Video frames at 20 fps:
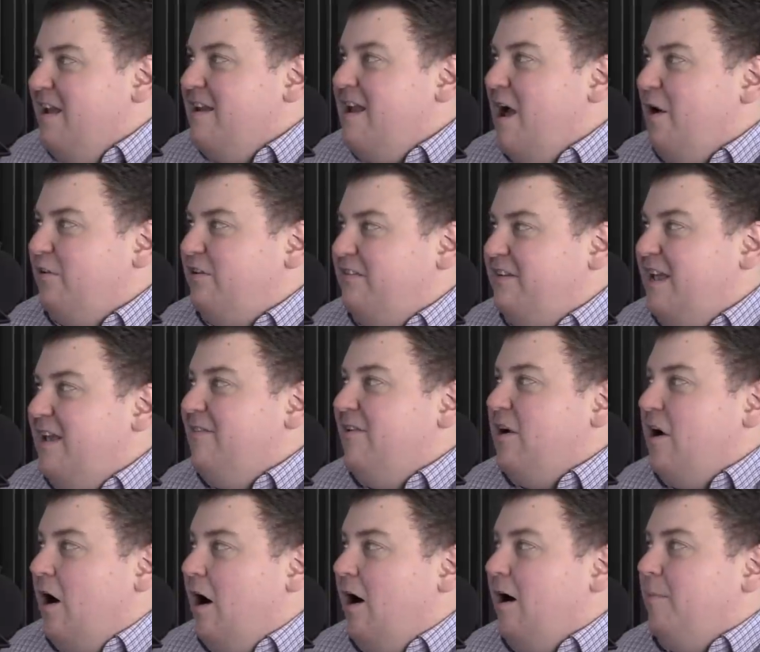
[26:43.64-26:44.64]
Now,
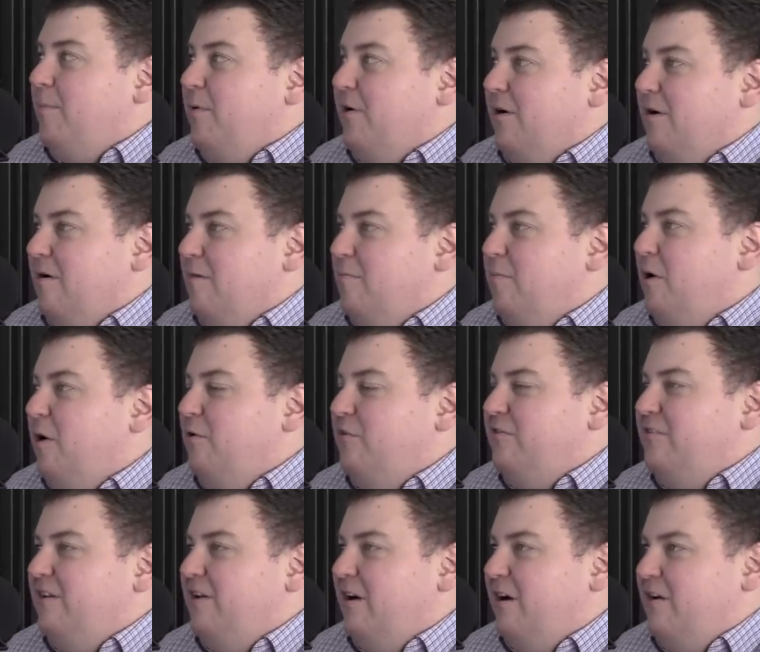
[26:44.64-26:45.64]
Stephen Harper
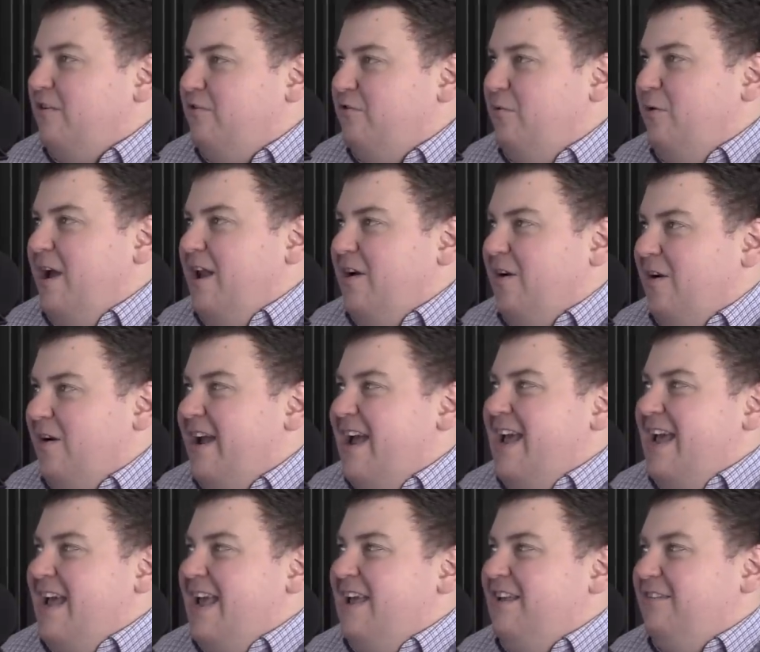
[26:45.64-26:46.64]
posted on Twitter
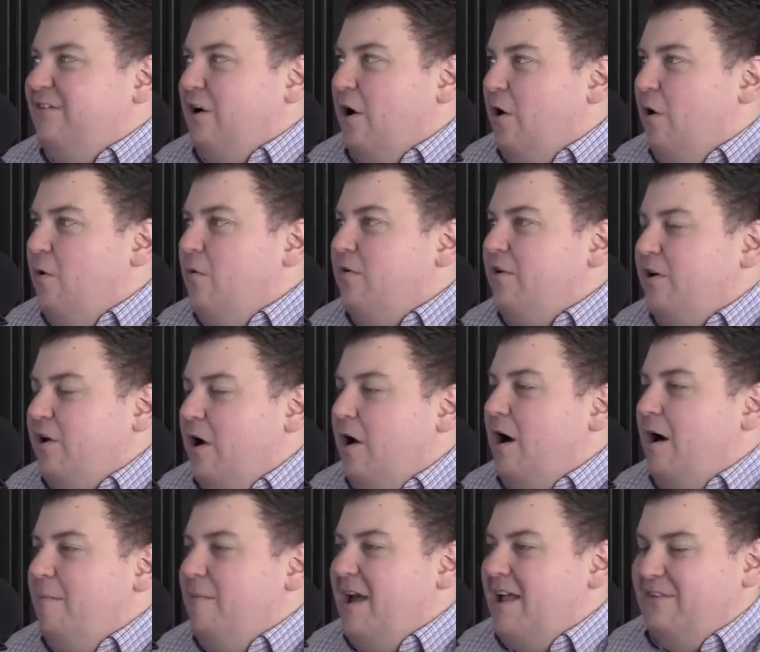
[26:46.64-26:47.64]
his own
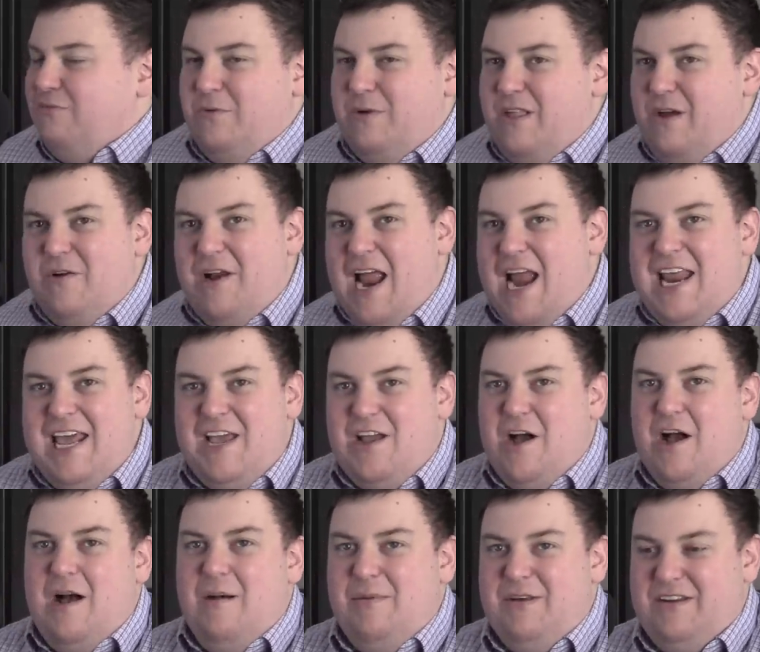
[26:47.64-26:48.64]
comments without any
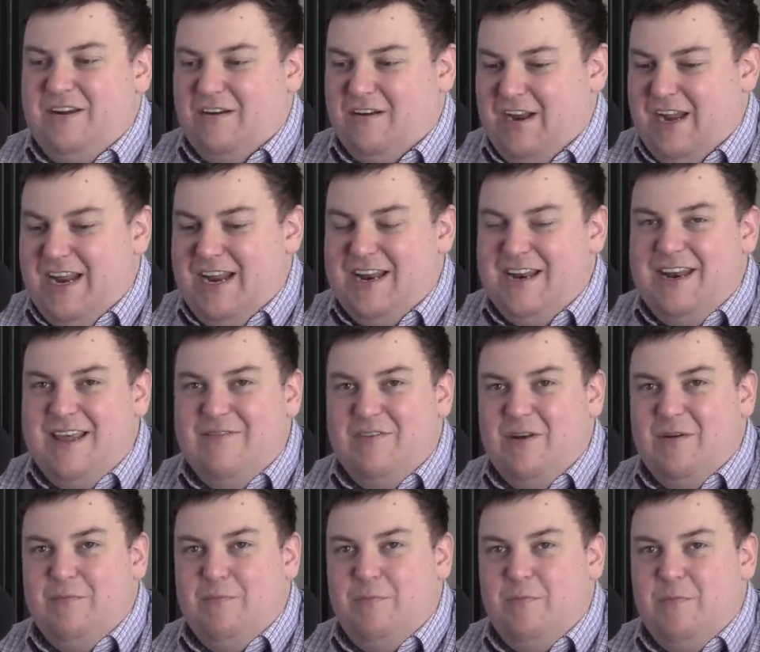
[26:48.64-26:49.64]
commentary. He didn't
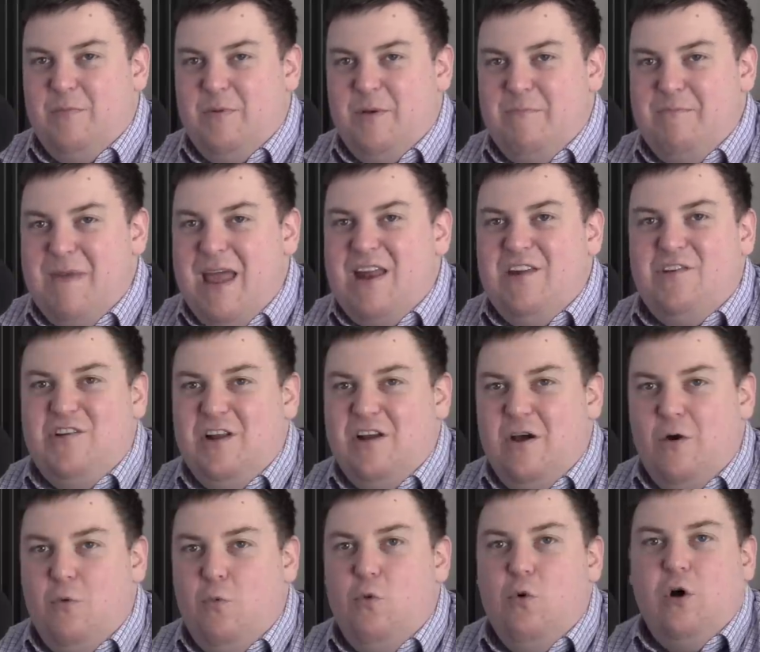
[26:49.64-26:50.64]
even mention
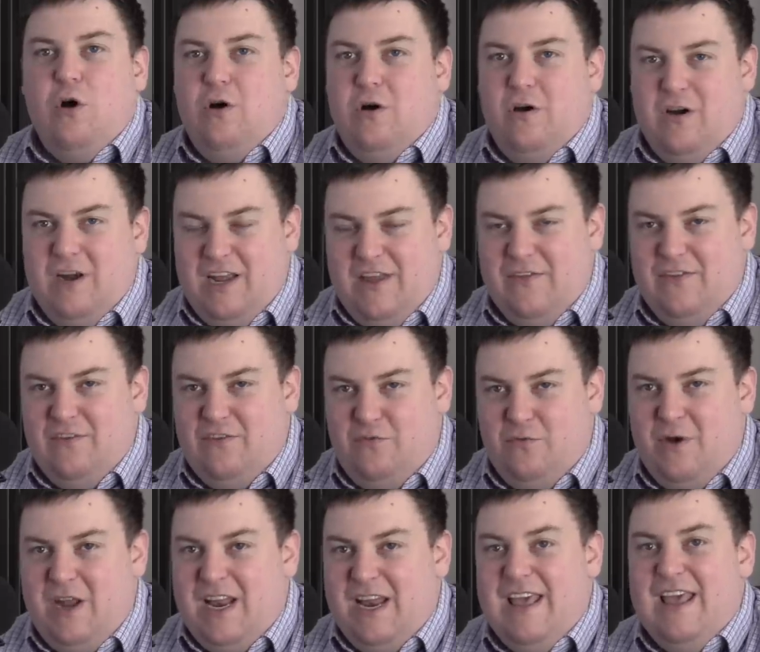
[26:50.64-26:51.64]
a word in the
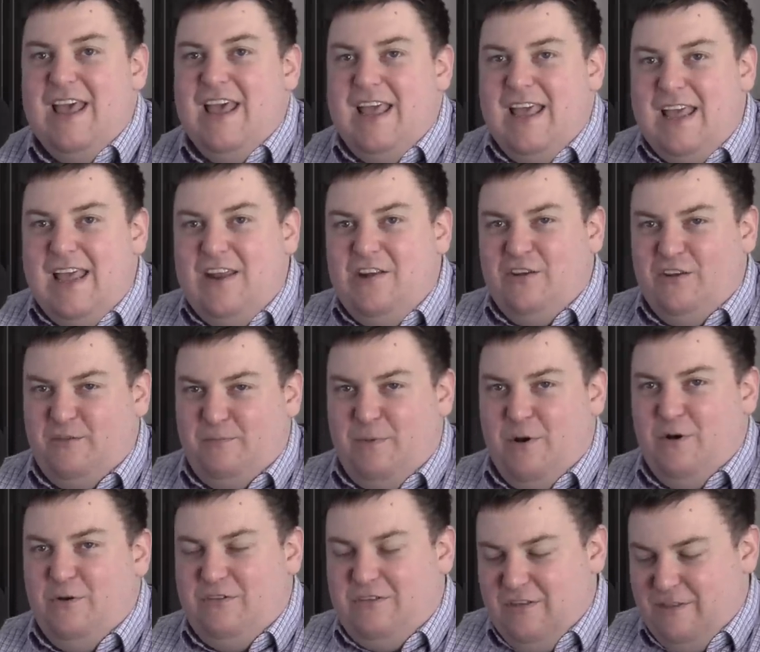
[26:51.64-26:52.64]
tweet. He just
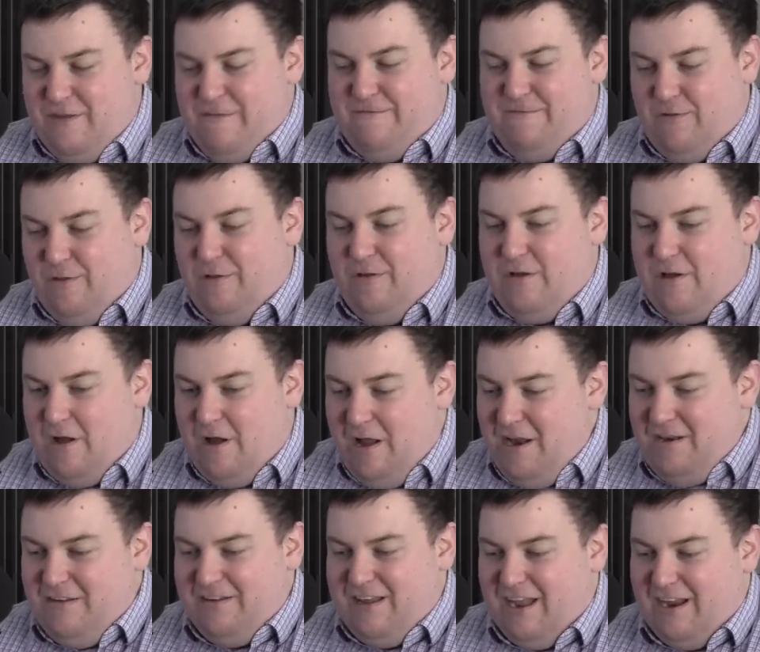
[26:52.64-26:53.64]
posted the full
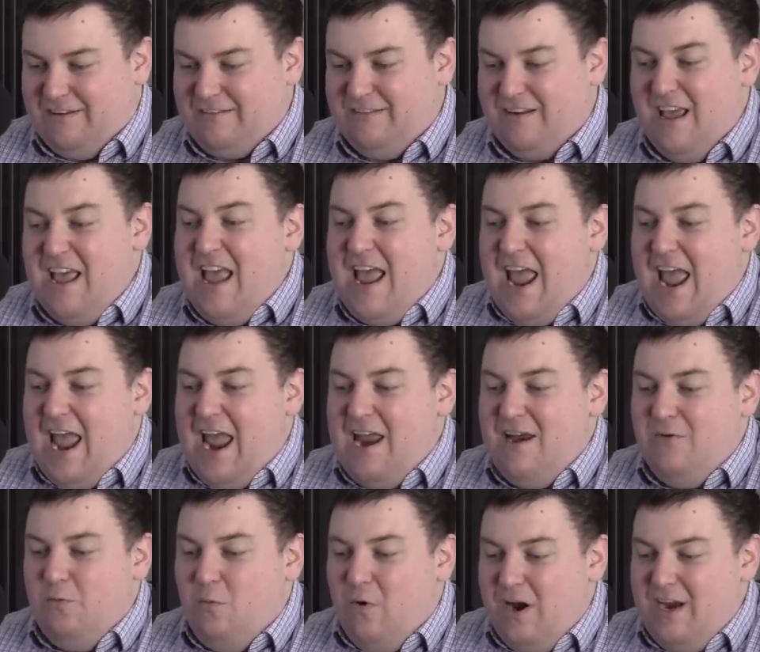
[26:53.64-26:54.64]
context,
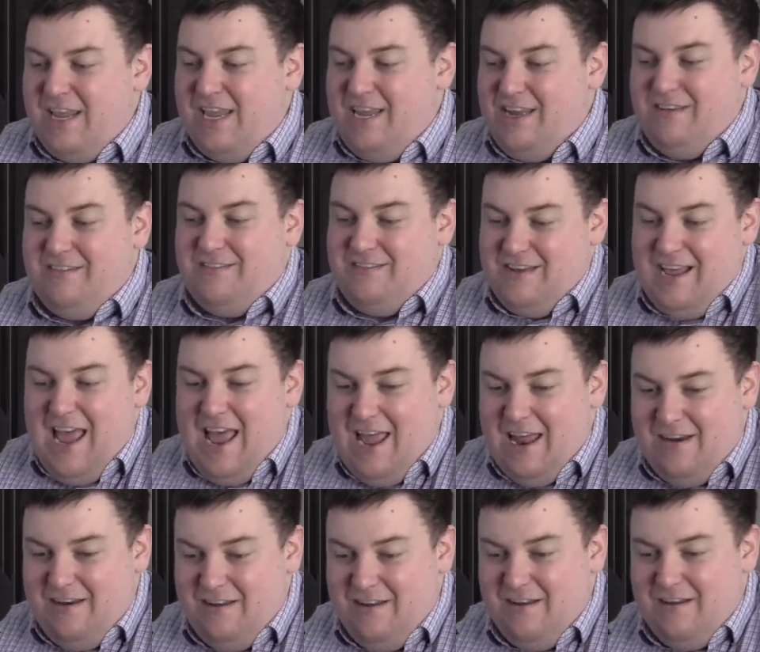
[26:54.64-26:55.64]
and what he
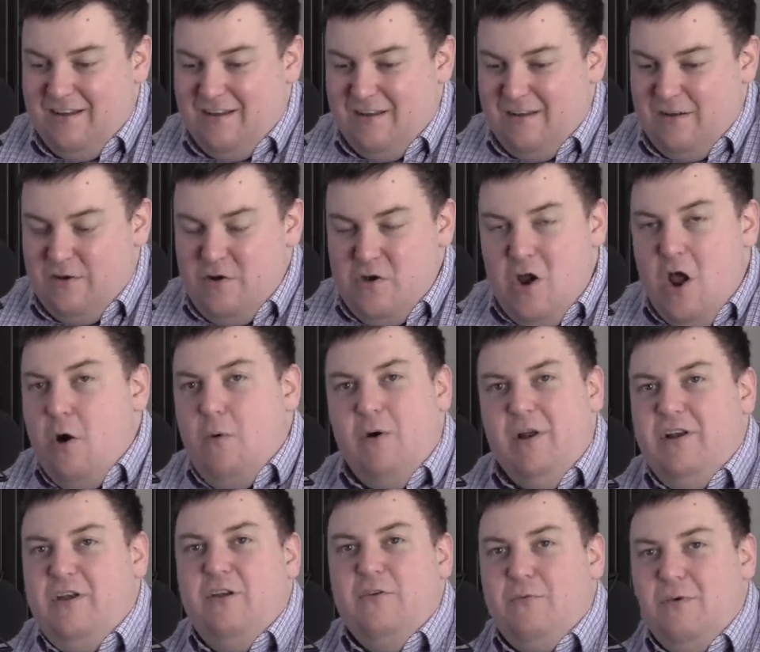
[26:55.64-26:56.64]
said, no
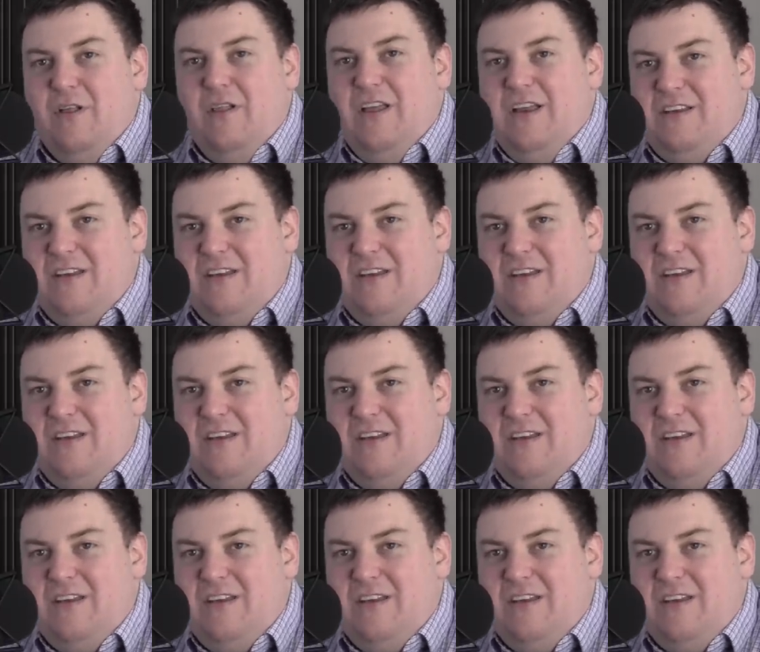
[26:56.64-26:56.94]
one could really